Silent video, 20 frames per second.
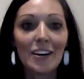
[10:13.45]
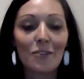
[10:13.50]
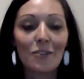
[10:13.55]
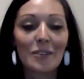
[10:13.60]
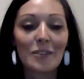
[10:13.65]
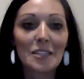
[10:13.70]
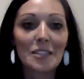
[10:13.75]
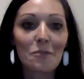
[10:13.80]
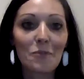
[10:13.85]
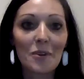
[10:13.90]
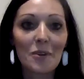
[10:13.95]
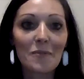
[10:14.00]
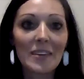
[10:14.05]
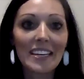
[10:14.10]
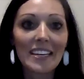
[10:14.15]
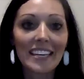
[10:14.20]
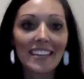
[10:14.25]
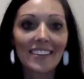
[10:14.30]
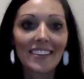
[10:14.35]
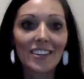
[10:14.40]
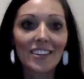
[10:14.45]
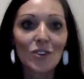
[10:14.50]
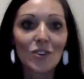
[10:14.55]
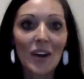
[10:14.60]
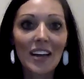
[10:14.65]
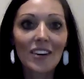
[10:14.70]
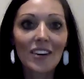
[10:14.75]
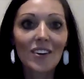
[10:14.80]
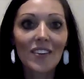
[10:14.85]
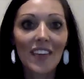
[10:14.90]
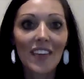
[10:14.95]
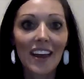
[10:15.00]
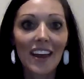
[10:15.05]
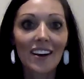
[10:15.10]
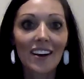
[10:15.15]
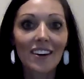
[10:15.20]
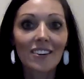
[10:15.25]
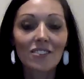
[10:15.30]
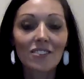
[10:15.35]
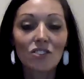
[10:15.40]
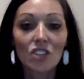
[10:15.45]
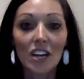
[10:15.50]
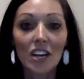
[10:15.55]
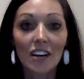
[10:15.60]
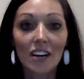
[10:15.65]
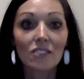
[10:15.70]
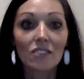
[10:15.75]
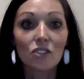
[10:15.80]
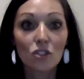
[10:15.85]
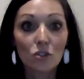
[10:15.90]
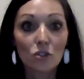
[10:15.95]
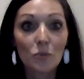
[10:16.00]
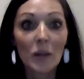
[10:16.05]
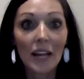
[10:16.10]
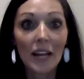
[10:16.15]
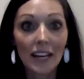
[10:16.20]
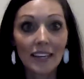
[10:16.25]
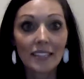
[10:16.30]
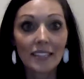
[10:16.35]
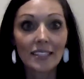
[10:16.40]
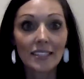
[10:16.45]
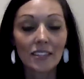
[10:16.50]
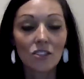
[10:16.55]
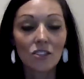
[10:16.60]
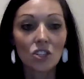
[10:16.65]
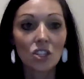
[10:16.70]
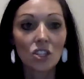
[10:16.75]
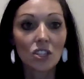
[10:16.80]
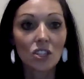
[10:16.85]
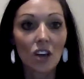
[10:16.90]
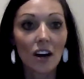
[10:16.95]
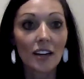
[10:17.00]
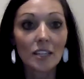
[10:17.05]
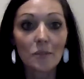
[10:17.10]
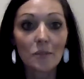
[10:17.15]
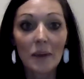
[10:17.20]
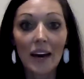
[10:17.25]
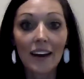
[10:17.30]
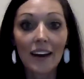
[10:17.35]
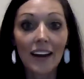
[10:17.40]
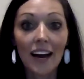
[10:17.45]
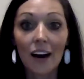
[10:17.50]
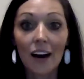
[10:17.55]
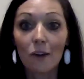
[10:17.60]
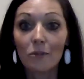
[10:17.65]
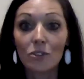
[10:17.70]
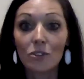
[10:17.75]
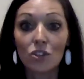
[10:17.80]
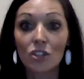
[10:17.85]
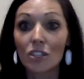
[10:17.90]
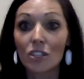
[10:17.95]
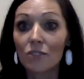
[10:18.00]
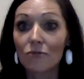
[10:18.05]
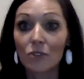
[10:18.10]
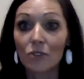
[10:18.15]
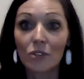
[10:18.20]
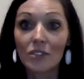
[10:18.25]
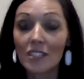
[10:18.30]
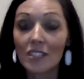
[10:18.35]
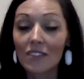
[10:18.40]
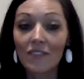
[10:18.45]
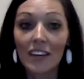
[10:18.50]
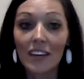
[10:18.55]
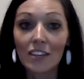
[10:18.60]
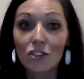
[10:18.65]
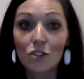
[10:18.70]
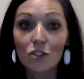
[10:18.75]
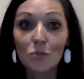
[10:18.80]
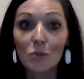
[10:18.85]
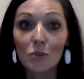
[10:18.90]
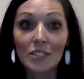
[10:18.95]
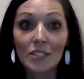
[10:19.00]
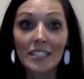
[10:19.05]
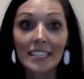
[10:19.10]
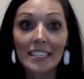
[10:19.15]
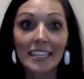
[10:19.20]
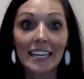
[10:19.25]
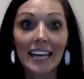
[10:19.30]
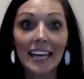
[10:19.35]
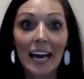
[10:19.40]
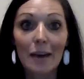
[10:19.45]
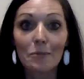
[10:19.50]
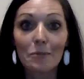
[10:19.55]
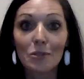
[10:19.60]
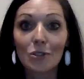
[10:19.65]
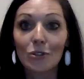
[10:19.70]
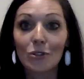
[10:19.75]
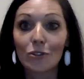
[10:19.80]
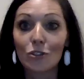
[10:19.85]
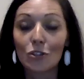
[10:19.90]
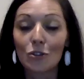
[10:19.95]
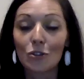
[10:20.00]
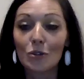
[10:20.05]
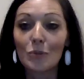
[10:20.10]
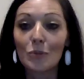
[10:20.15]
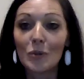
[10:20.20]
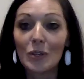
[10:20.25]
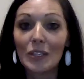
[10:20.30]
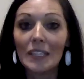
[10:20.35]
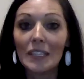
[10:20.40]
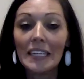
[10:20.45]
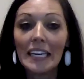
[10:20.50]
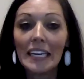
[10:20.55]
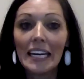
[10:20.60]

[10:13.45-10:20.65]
with some women, and the trainer there shared Juice Plus, and she talked about how it was just fruits and vegetables in a capsule or chewable,